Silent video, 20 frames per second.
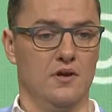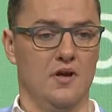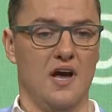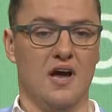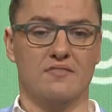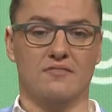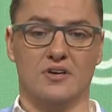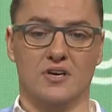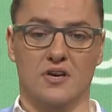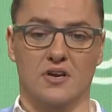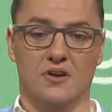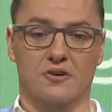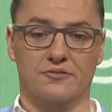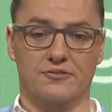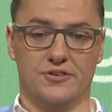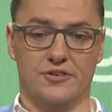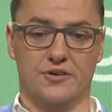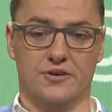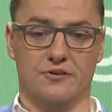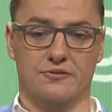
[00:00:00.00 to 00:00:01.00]
Have I loved
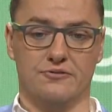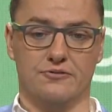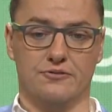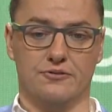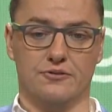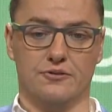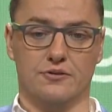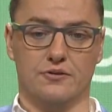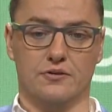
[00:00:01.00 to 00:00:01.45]
enough?